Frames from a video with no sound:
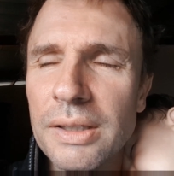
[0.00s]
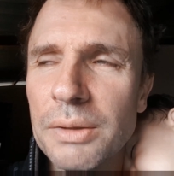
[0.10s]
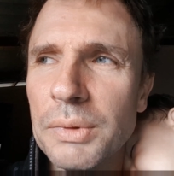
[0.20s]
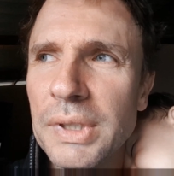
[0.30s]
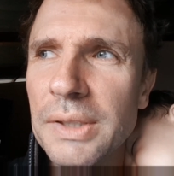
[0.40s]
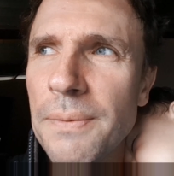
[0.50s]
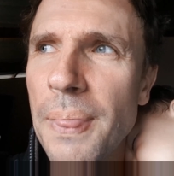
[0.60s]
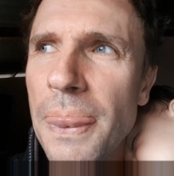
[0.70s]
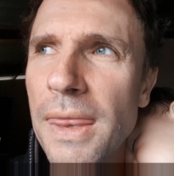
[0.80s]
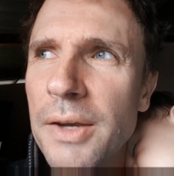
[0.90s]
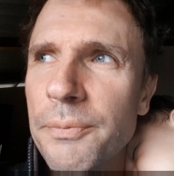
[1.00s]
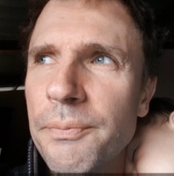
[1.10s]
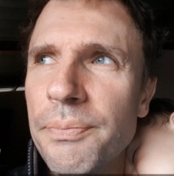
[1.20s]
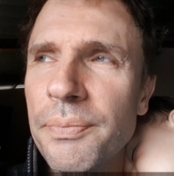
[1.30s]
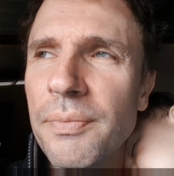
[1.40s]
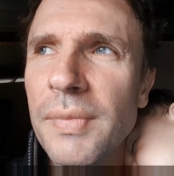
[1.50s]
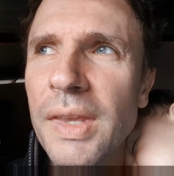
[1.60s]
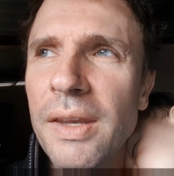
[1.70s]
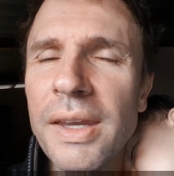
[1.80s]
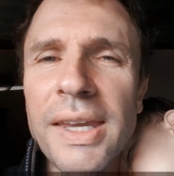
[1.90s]
I mean,
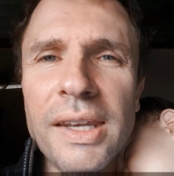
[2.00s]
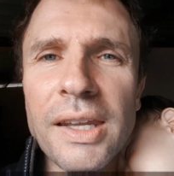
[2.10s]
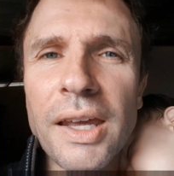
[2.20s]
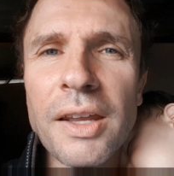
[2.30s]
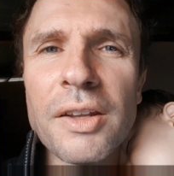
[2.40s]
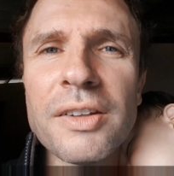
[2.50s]
Hitler